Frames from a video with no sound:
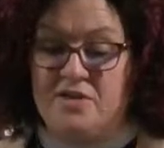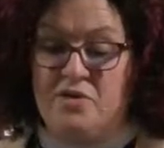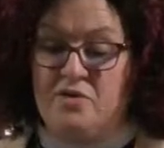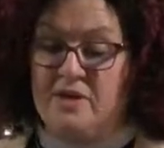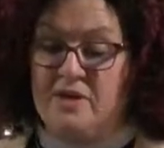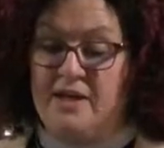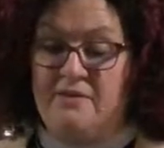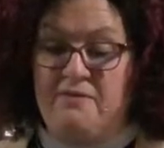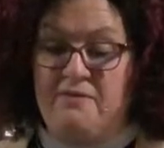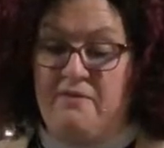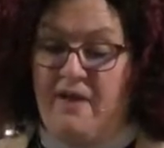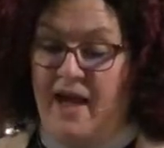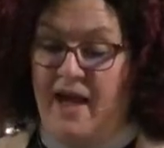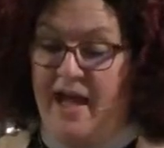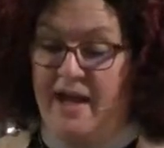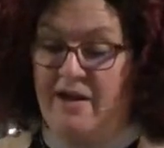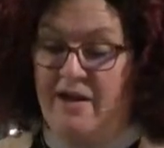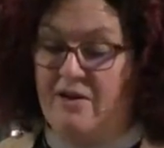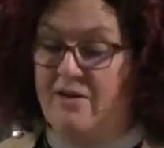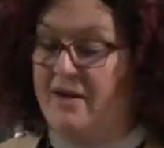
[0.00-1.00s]
grief,
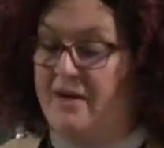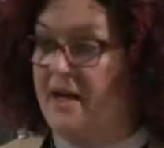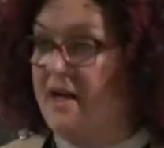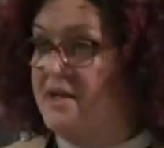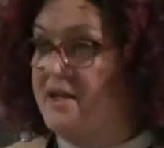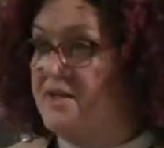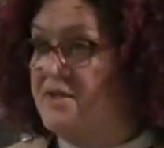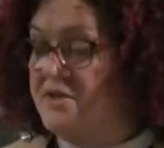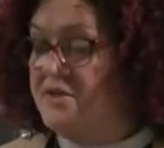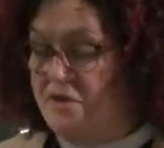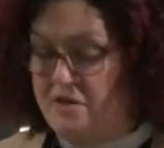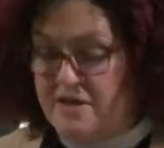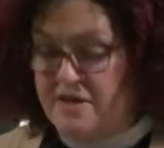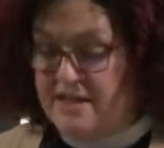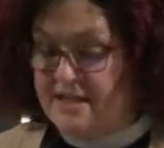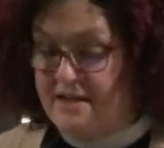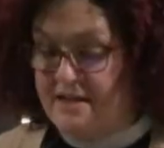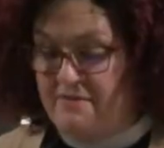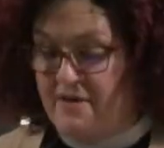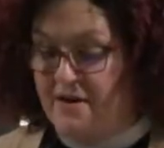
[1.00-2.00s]
anger, and
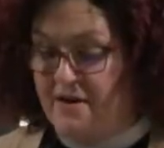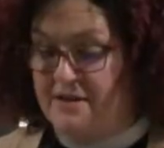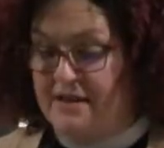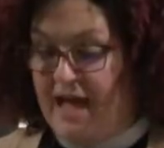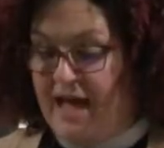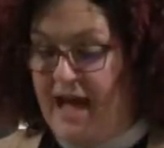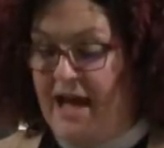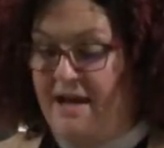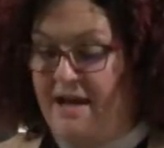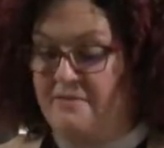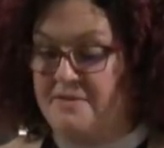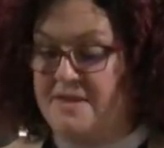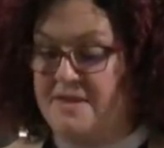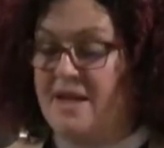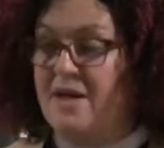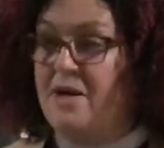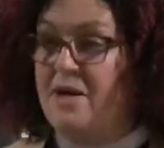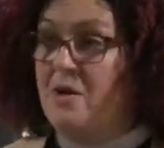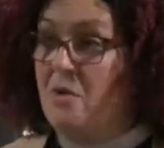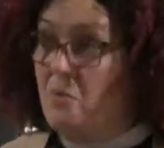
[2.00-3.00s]
uncertainty of our lives,
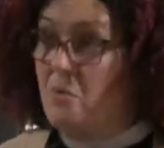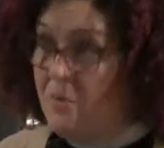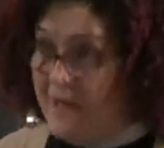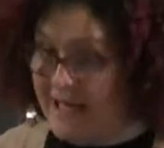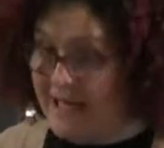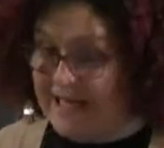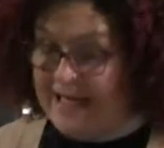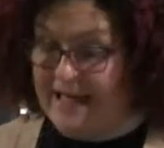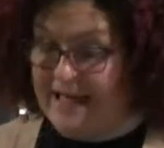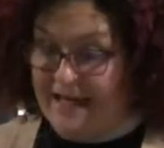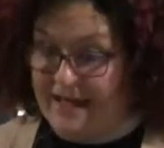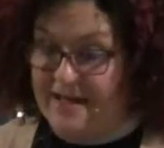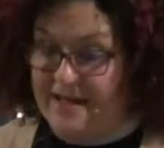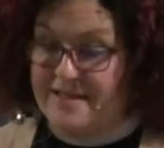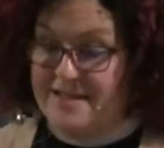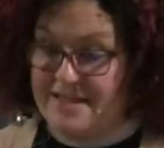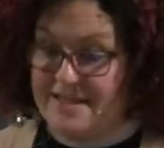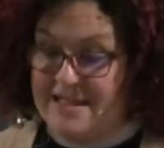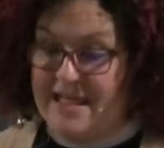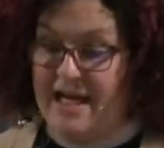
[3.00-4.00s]
we
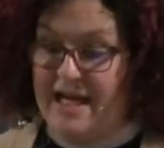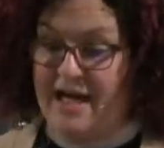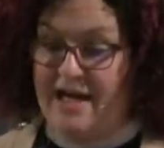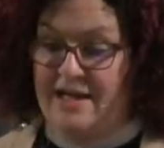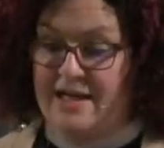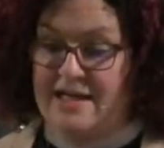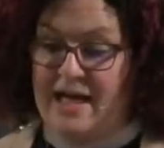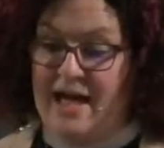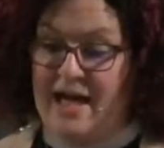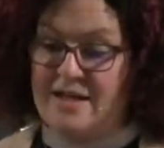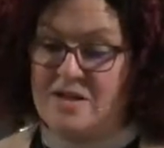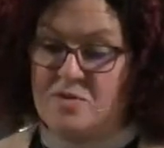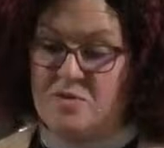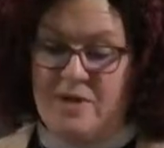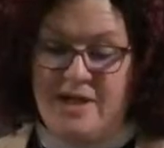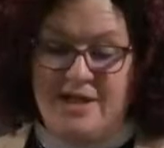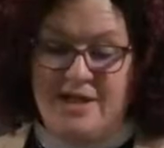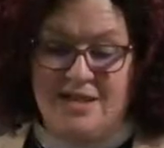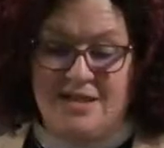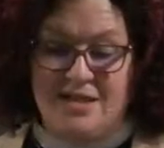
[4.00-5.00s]
stand as
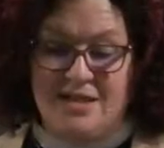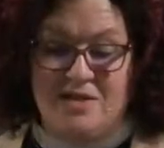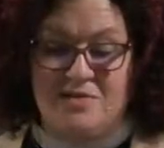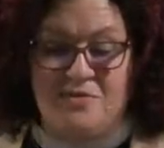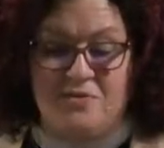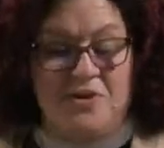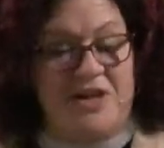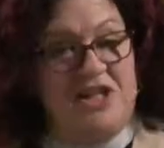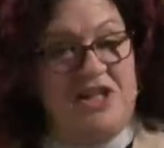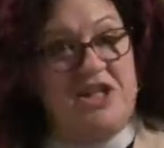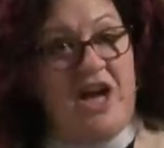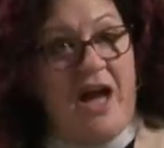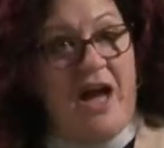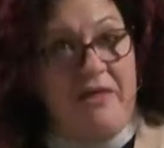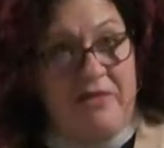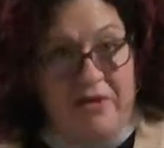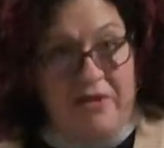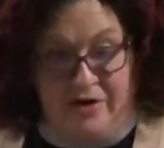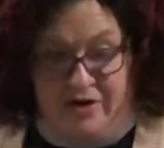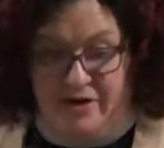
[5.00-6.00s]
witnesses for each
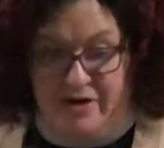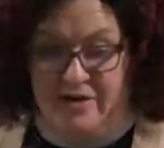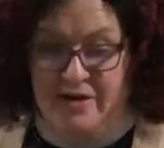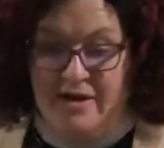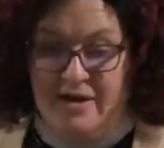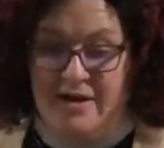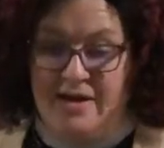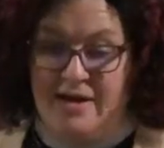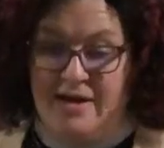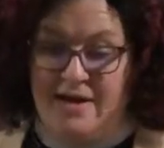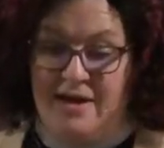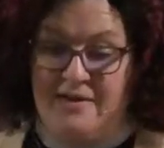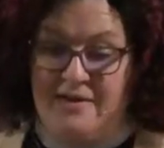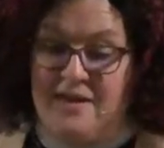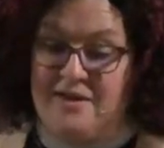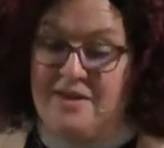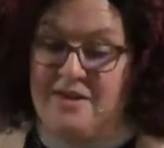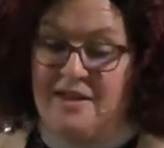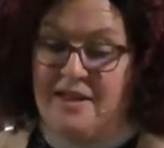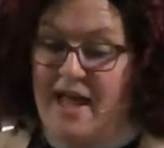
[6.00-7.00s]
other,
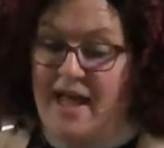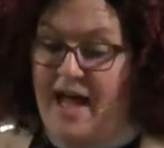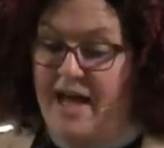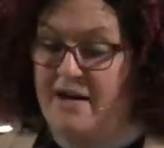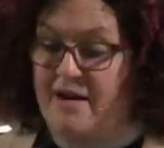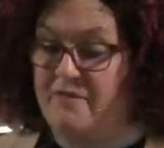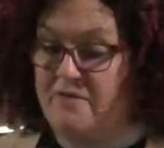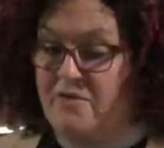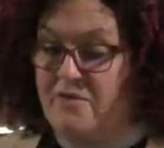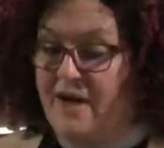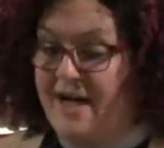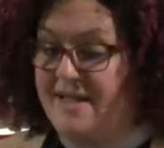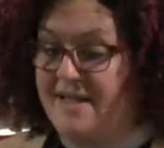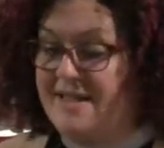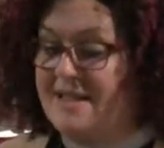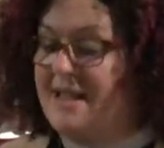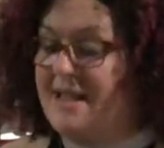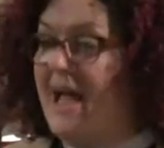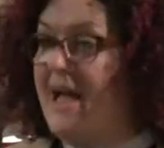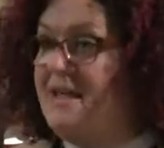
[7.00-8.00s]
that the light of Christ
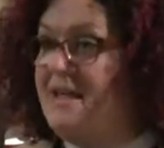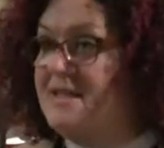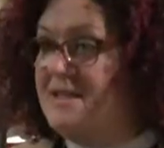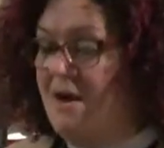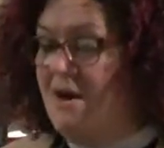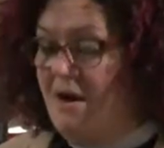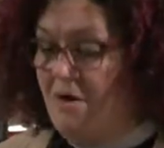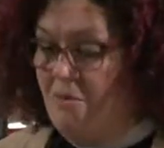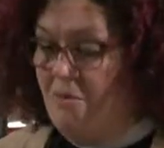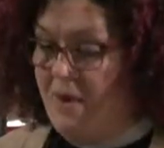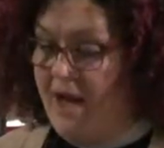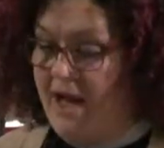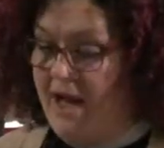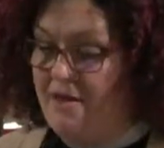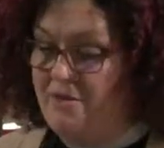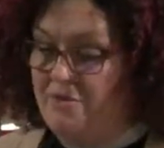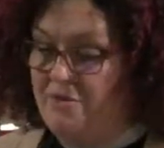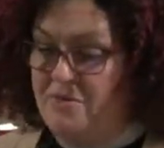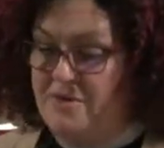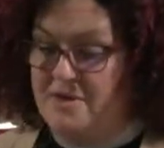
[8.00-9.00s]
lights our way
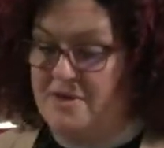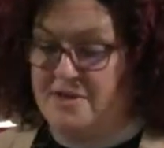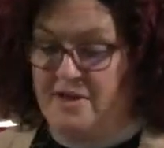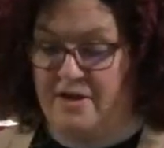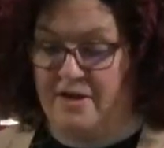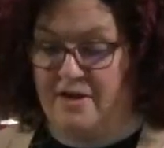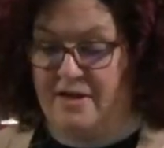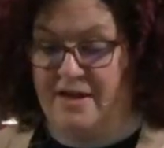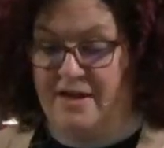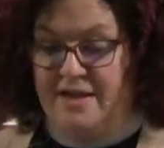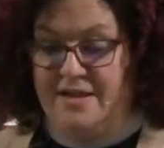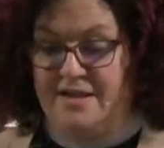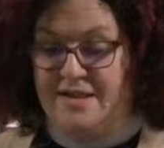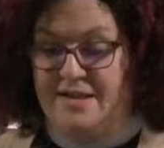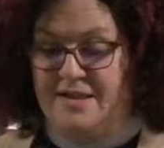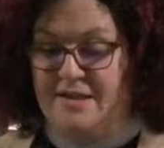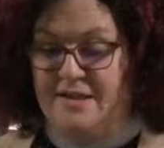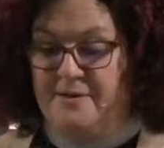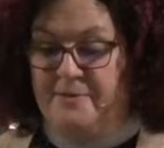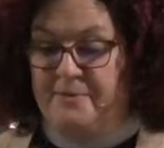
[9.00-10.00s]
through the
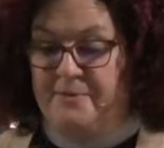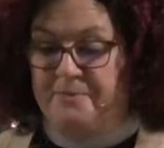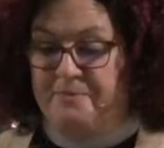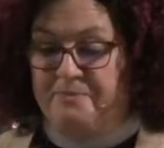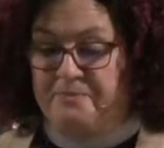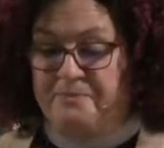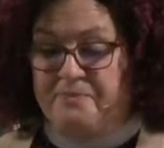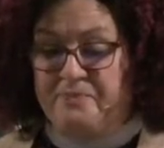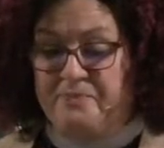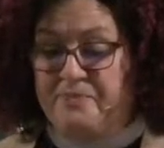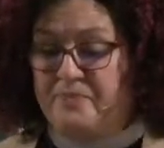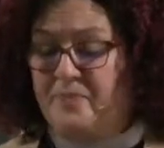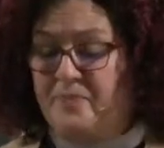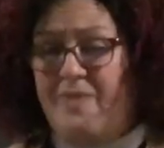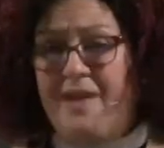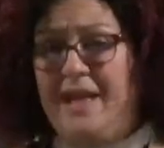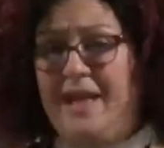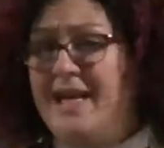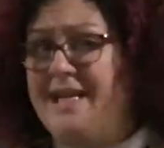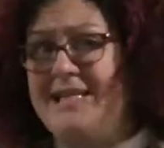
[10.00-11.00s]
darkness.
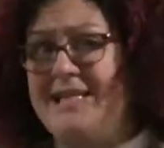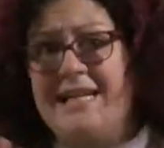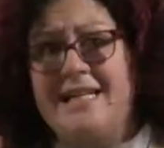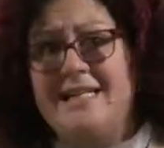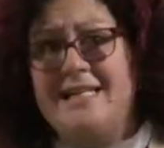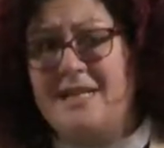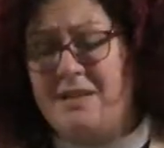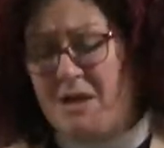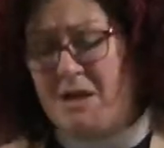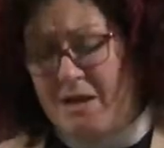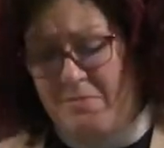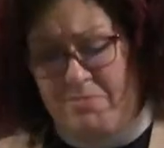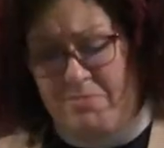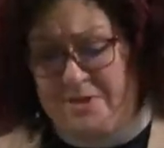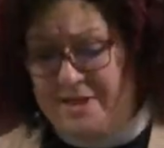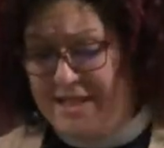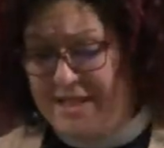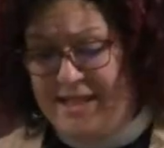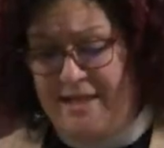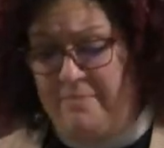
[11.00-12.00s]
It doesn't
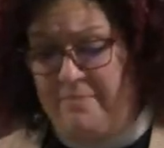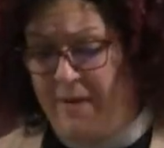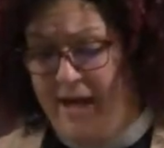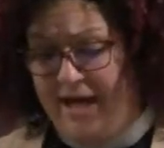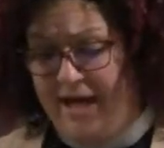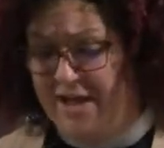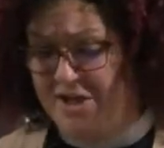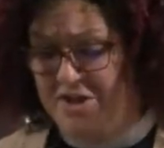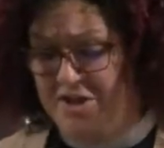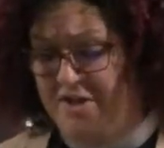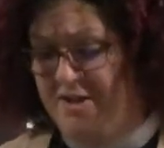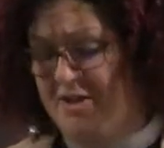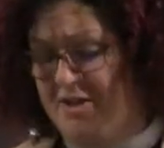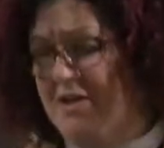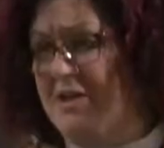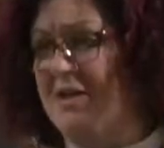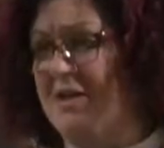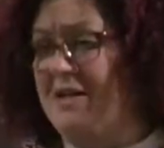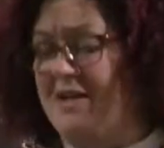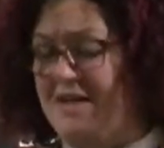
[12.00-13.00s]
completely banish the
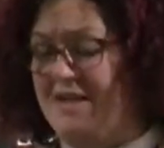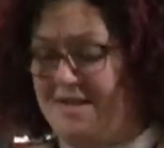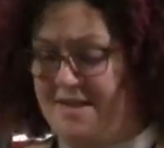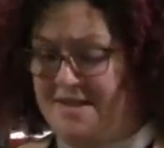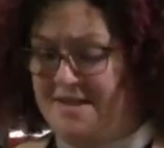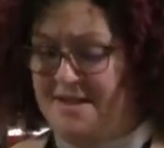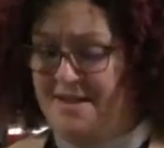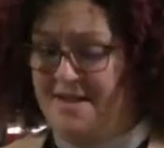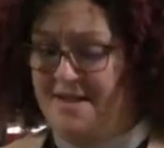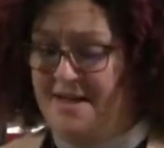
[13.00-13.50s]
darkness.